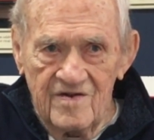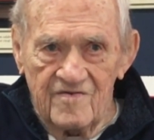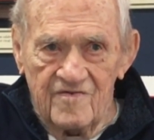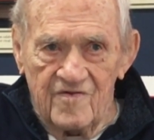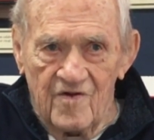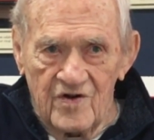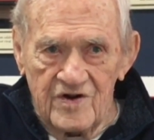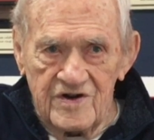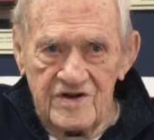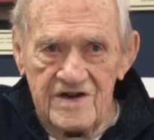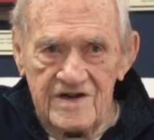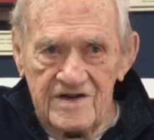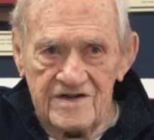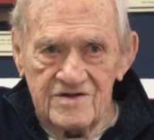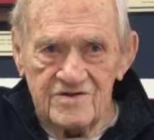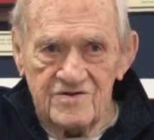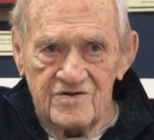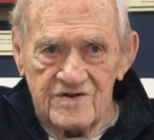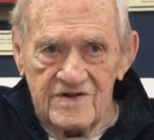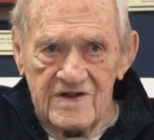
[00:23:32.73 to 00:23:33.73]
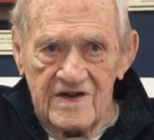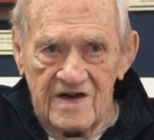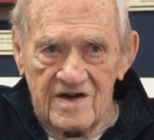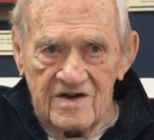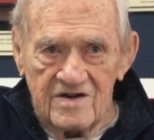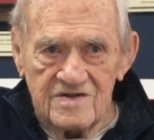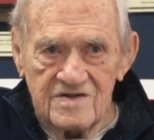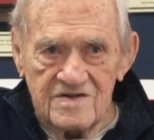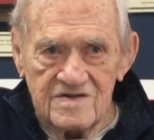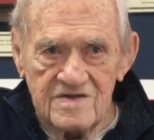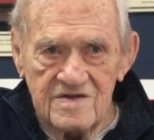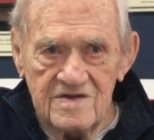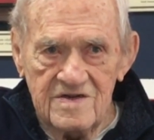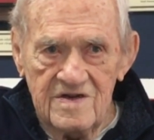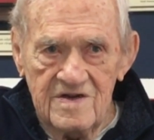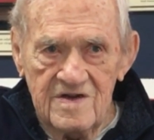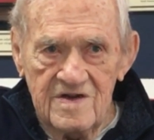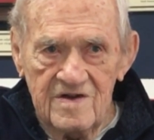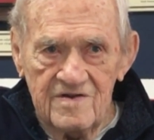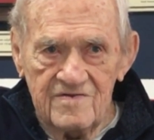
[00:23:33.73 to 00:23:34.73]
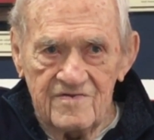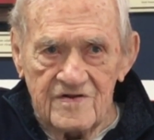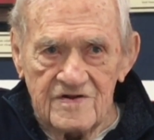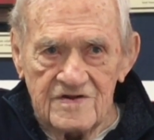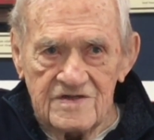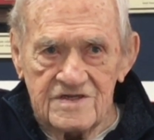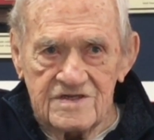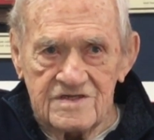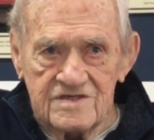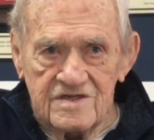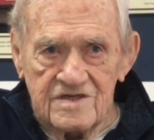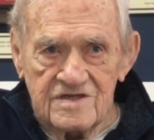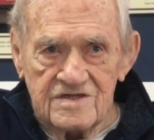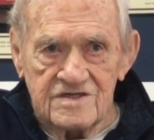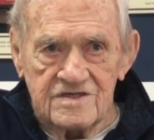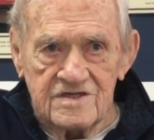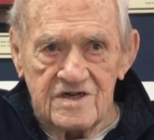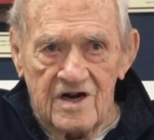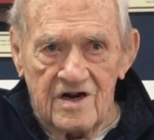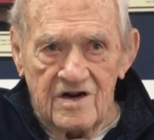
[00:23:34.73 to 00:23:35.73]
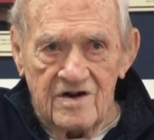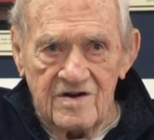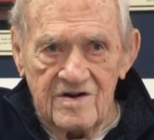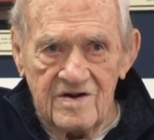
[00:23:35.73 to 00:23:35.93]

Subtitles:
$4,800 to start,